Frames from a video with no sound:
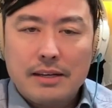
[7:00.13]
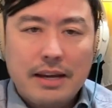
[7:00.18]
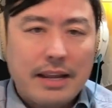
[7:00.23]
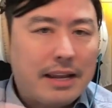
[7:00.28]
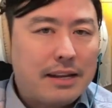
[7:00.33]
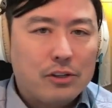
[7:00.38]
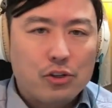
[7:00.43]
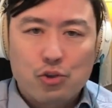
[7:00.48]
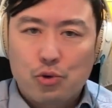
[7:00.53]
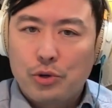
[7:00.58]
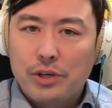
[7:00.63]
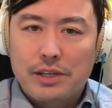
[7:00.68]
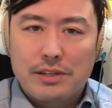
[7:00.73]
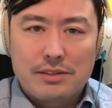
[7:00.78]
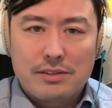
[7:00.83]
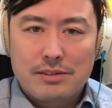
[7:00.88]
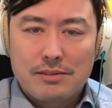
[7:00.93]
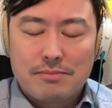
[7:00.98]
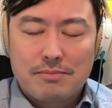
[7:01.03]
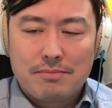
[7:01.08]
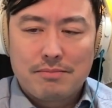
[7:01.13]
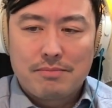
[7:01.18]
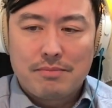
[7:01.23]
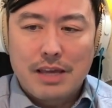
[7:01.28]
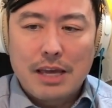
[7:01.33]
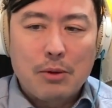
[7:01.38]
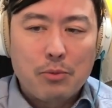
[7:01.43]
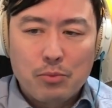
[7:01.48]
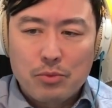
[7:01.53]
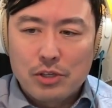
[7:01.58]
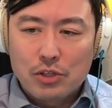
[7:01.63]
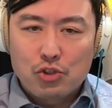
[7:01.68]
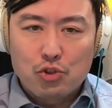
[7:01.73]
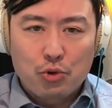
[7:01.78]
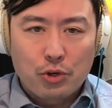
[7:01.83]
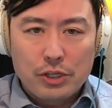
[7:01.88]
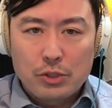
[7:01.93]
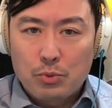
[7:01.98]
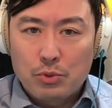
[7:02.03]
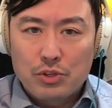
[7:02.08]
get a choice. This
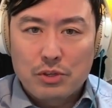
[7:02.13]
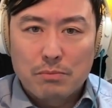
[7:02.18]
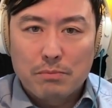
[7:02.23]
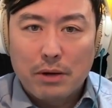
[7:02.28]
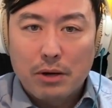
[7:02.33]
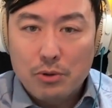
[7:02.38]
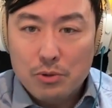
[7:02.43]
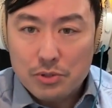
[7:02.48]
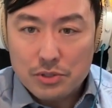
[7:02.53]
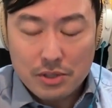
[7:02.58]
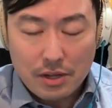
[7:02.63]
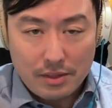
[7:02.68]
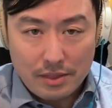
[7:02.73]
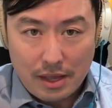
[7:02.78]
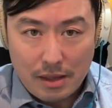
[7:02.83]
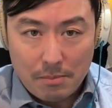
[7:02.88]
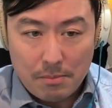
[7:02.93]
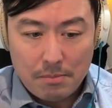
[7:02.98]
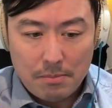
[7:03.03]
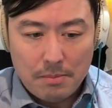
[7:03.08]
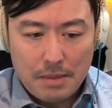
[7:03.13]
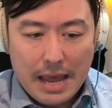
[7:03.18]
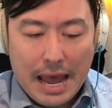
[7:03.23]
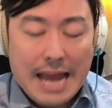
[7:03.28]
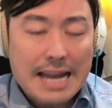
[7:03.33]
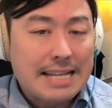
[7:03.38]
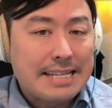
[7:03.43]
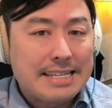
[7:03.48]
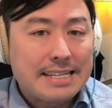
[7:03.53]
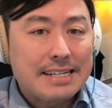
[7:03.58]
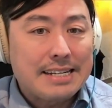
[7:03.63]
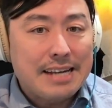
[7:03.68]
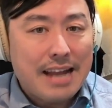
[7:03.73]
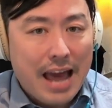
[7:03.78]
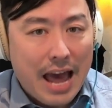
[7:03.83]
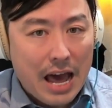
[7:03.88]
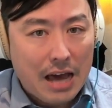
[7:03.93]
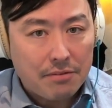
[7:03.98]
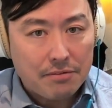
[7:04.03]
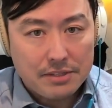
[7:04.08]
choice was imposed on them, and it didn't
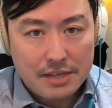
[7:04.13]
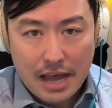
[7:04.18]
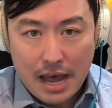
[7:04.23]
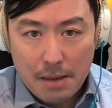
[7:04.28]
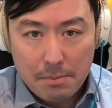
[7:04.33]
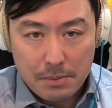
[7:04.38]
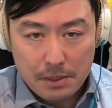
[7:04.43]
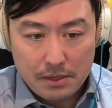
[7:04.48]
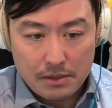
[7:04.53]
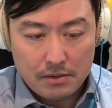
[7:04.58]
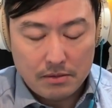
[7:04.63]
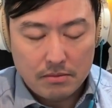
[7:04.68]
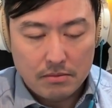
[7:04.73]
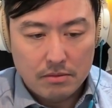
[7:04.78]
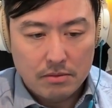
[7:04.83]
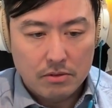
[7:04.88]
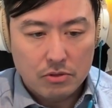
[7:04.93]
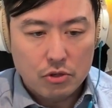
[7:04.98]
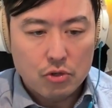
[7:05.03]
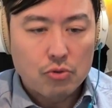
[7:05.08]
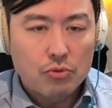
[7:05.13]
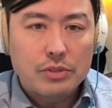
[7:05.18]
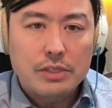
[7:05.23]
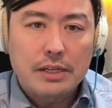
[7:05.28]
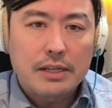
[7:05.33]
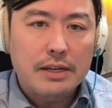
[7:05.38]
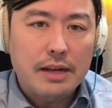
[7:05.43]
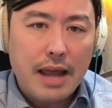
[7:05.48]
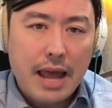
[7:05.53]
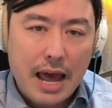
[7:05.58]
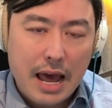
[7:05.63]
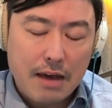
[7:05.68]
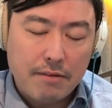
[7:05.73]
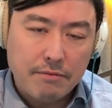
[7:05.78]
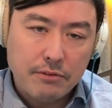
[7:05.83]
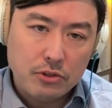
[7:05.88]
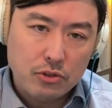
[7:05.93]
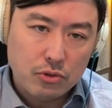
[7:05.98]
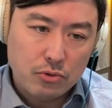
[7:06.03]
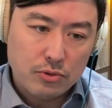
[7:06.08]
have to happen. You didn't have
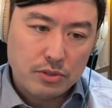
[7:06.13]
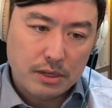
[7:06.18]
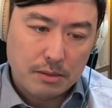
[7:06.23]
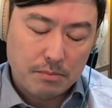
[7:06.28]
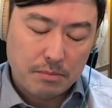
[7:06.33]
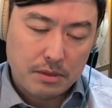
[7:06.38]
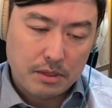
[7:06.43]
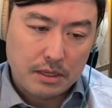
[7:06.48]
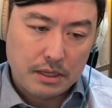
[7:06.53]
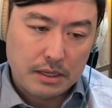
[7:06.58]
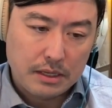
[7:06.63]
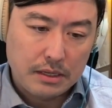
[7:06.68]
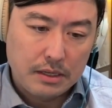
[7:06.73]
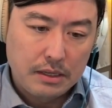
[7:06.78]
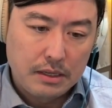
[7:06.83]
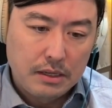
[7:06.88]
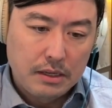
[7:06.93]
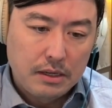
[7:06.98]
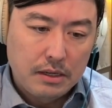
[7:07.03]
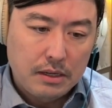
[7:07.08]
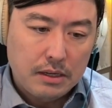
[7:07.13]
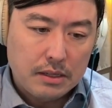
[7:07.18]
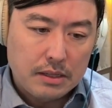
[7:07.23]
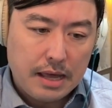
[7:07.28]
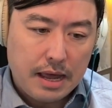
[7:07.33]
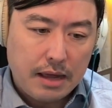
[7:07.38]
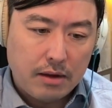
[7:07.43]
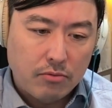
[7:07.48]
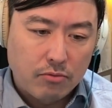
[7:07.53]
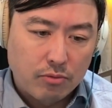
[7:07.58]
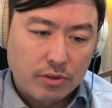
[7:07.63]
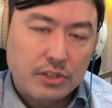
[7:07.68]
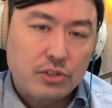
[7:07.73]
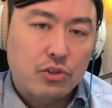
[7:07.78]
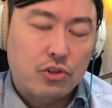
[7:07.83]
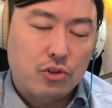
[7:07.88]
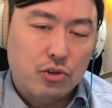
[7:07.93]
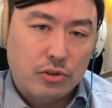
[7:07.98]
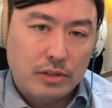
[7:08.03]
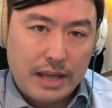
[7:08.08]
to do something that
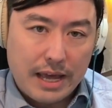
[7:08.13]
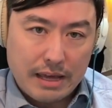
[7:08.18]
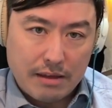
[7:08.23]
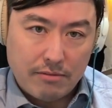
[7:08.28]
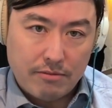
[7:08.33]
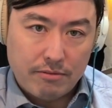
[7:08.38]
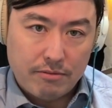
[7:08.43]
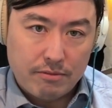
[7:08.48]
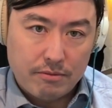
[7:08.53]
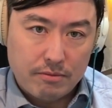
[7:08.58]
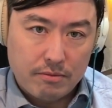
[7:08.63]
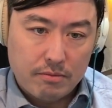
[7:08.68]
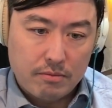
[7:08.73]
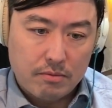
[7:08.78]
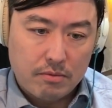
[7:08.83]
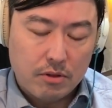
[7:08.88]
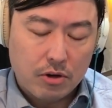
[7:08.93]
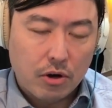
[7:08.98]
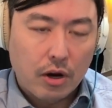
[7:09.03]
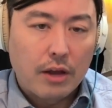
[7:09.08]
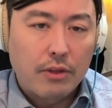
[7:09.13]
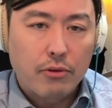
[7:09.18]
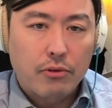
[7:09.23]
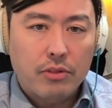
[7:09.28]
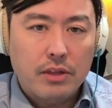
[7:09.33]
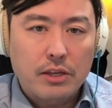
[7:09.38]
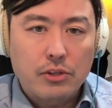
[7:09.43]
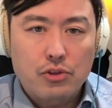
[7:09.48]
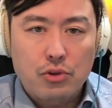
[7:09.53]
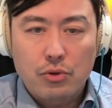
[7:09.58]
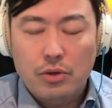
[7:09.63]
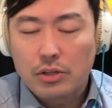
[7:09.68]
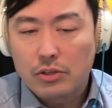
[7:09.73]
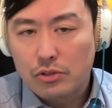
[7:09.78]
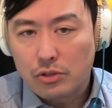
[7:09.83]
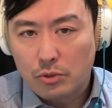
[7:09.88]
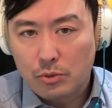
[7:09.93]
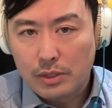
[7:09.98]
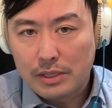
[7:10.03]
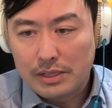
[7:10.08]
risked your life. There are other things you can
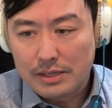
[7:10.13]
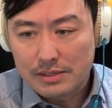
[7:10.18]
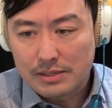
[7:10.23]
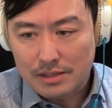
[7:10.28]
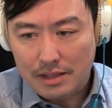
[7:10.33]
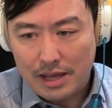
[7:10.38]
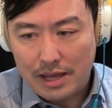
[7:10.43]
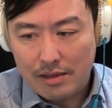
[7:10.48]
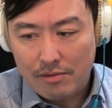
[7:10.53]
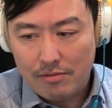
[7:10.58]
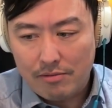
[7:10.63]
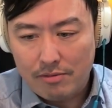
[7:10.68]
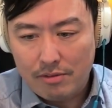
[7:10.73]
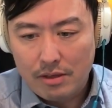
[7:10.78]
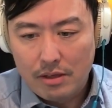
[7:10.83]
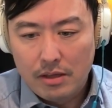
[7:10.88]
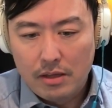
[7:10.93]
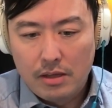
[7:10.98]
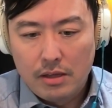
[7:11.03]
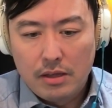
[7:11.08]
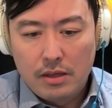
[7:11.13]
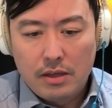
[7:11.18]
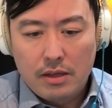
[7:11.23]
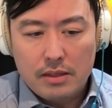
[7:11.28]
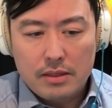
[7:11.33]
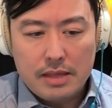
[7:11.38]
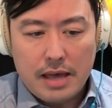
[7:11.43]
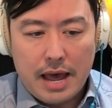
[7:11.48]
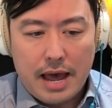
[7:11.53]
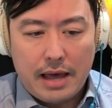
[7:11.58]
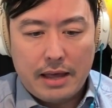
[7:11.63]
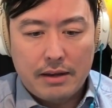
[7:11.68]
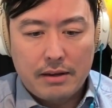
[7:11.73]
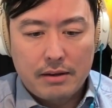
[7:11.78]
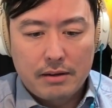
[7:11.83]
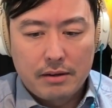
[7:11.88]
do in this life that